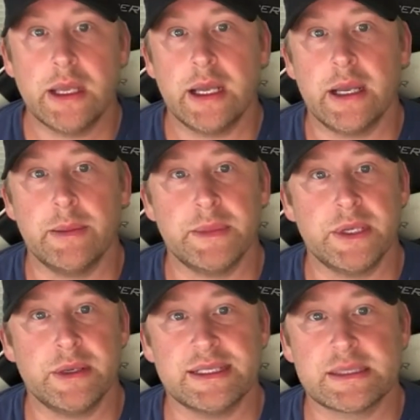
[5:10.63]

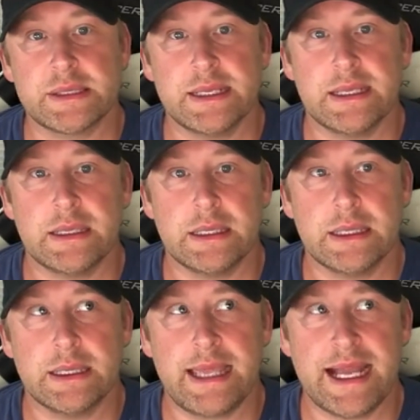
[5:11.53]
It's
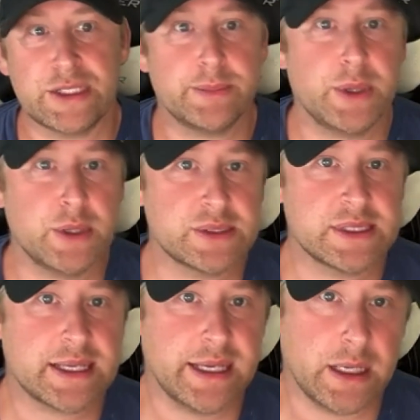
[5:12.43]
casual poses
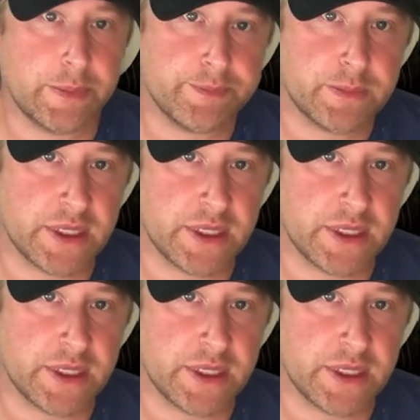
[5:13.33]
can help.